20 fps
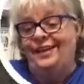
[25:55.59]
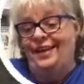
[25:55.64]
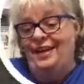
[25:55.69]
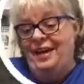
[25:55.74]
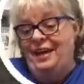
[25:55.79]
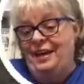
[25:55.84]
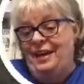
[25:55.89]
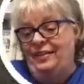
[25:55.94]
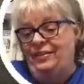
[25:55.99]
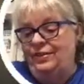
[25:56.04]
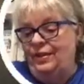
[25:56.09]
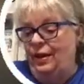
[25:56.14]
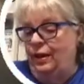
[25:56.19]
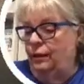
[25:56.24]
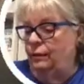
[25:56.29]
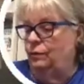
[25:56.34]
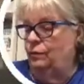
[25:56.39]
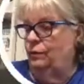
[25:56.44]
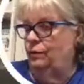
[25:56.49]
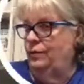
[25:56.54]
And I
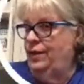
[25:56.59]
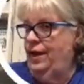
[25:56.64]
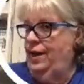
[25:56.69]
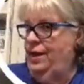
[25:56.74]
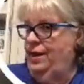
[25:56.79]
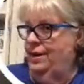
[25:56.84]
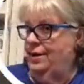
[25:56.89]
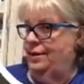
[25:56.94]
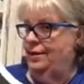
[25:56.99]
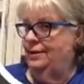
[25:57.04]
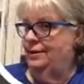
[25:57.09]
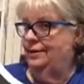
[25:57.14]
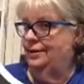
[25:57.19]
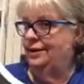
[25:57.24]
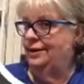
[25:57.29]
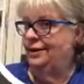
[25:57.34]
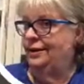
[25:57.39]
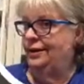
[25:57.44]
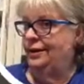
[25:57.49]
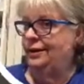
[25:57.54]
thought, hey,
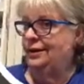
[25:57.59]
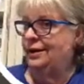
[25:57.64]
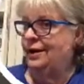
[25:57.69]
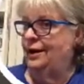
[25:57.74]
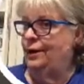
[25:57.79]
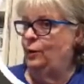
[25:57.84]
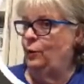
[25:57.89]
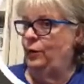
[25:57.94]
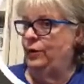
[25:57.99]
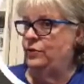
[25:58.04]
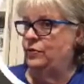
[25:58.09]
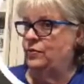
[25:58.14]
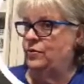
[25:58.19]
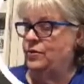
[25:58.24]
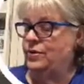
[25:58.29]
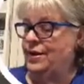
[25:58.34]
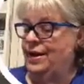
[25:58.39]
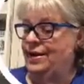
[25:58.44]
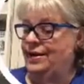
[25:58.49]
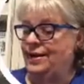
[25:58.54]
it kind of went through
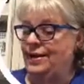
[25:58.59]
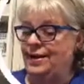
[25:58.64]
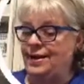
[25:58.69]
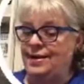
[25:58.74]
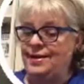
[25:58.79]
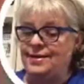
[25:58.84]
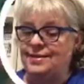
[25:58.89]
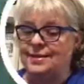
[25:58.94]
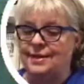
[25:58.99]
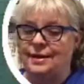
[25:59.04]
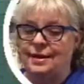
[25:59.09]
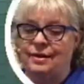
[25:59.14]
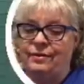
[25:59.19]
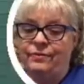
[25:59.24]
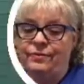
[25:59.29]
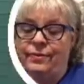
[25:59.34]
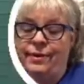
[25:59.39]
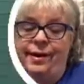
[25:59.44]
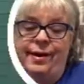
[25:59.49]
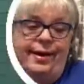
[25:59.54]
kind of easy,
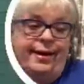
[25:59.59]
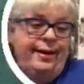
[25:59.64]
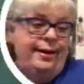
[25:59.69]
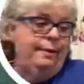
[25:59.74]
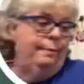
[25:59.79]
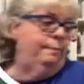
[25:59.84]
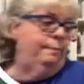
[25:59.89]
right?